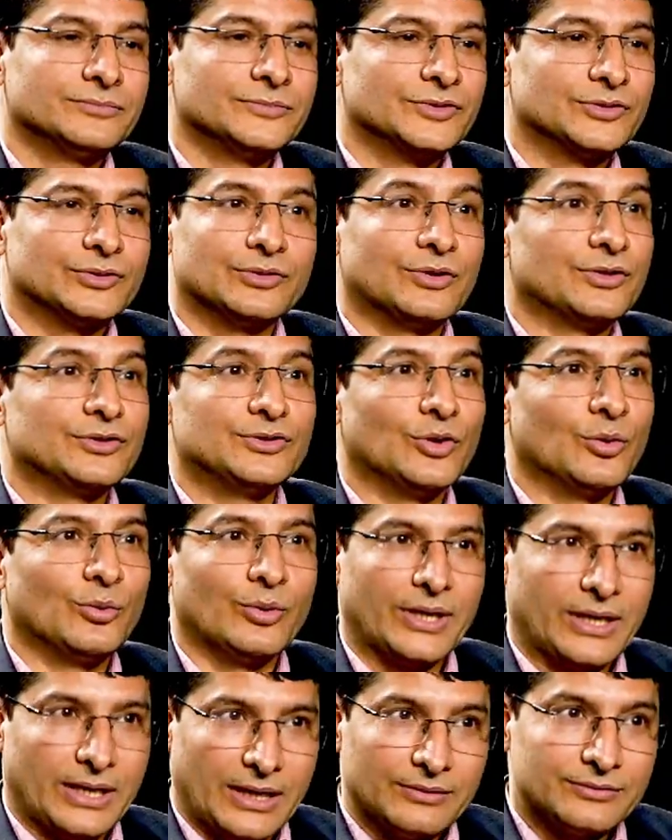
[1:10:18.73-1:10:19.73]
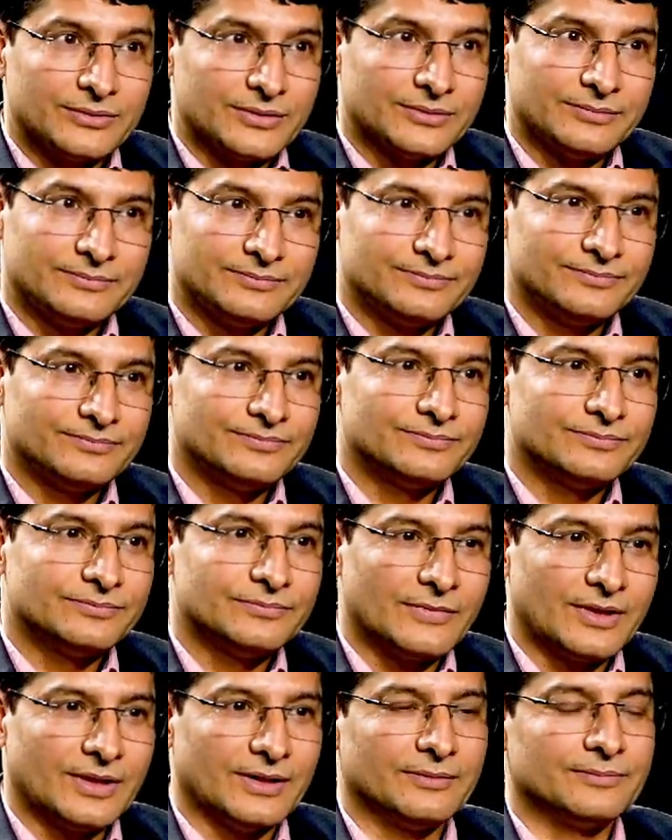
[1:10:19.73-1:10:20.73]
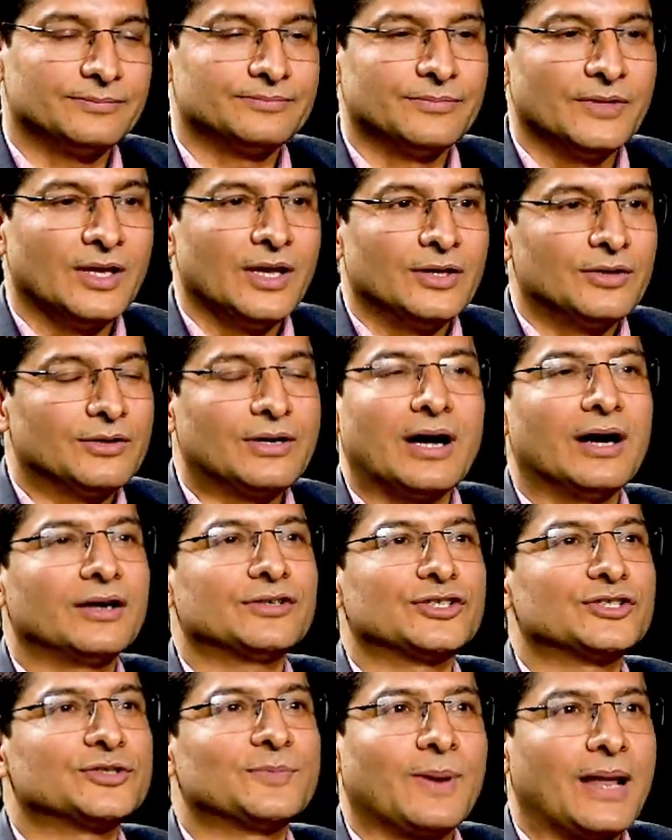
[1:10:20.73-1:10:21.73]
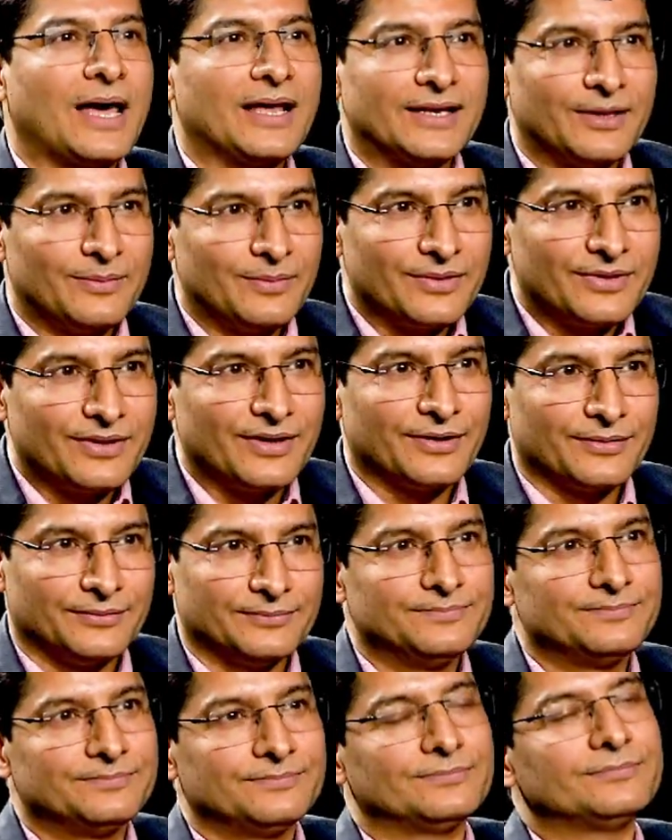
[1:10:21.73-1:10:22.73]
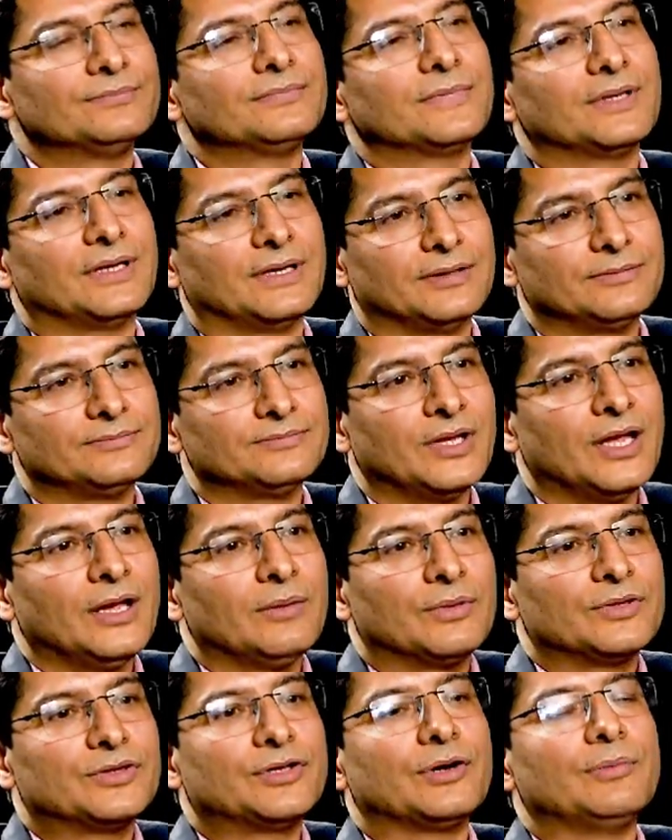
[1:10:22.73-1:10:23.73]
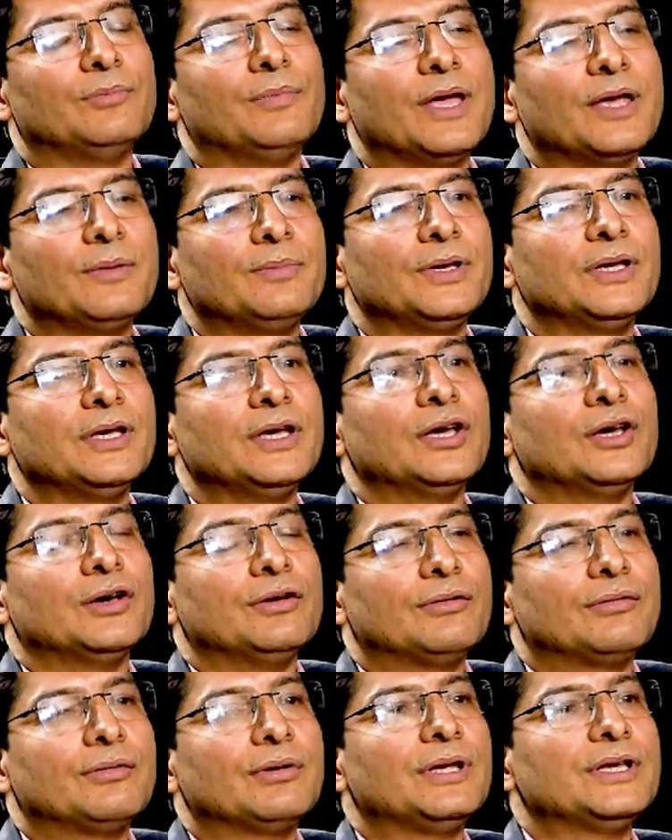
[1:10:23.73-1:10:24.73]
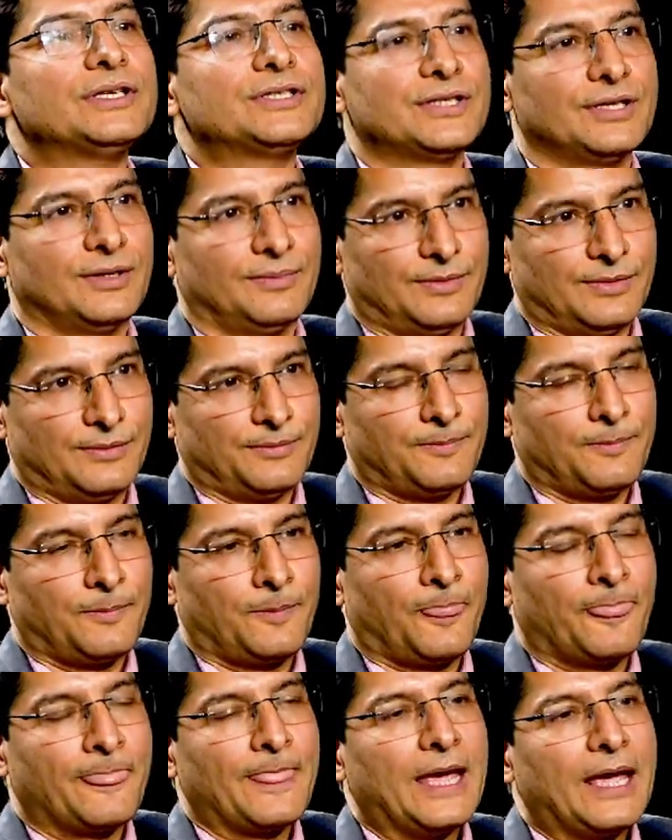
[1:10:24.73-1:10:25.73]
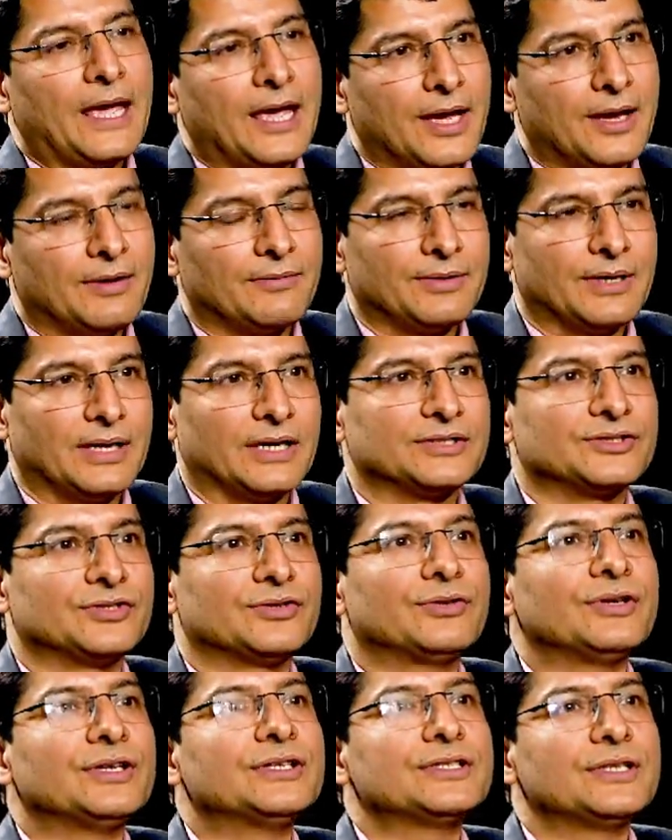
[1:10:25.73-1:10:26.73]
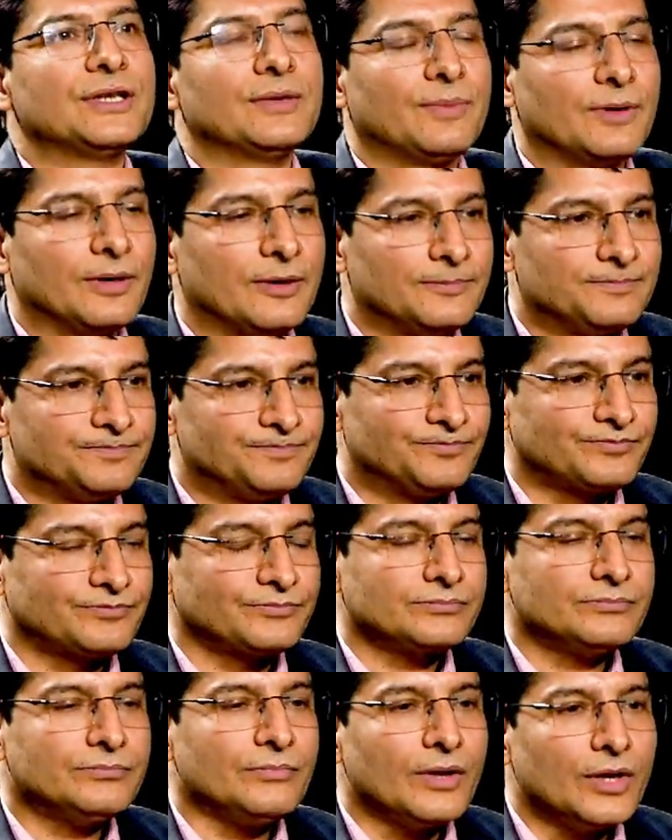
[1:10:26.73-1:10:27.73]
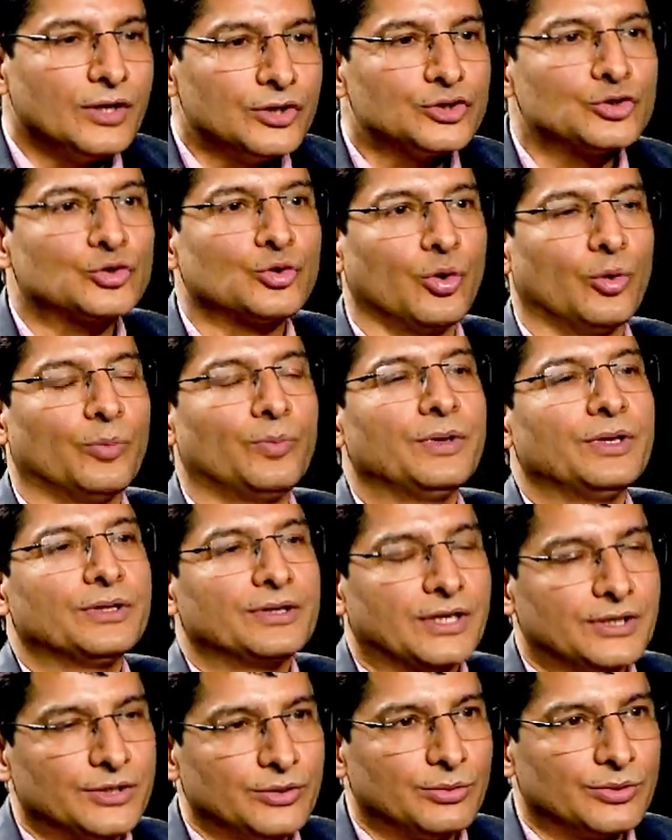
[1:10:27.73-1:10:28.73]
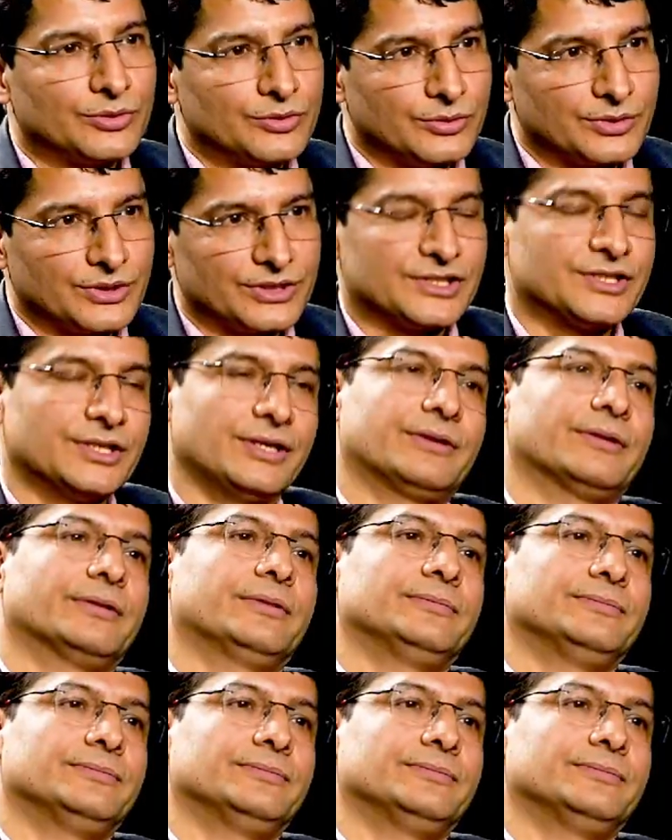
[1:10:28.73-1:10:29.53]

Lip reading: So there's no way out. You can't just plan everything. But there may be reasonable areas, reasonable scope that you want to consider.